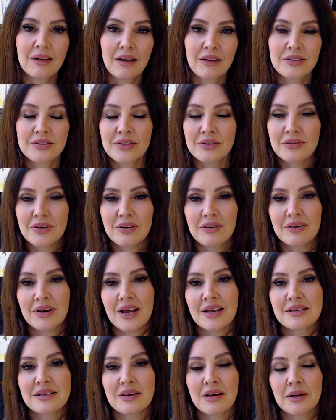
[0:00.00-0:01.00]
also known
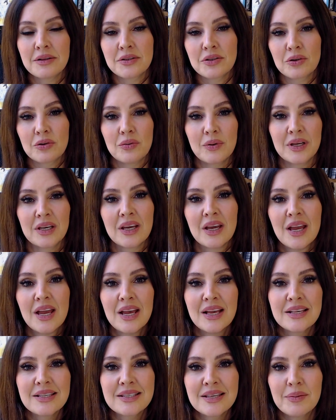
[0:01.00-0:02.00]
as the Concert Queen,
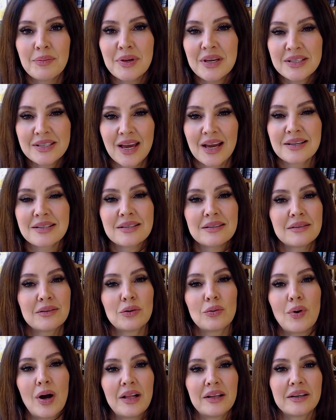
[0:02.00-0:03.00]
sent me a text a
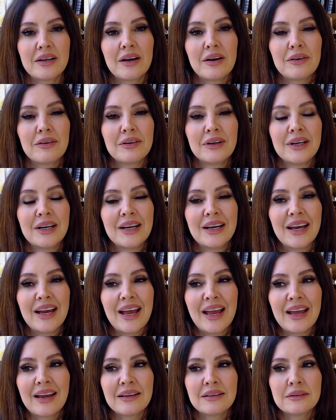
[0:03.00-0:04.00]
little while ago.
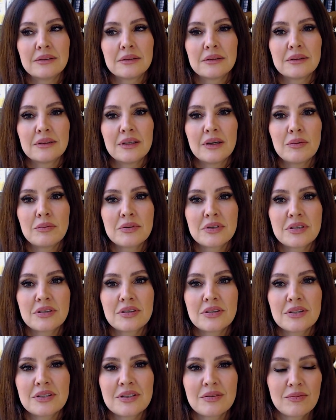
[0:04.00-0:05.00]
And it was
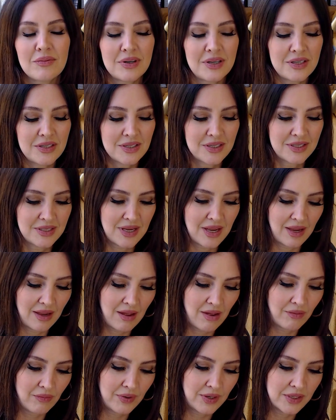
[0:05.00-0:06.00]
just, what did she say?
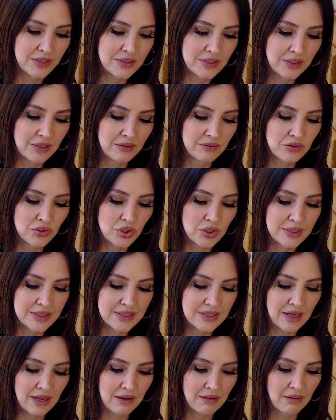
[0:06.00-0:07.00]
I'll read it to you. She
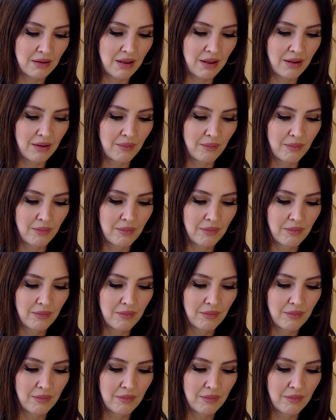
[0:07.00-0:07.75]
said, I'm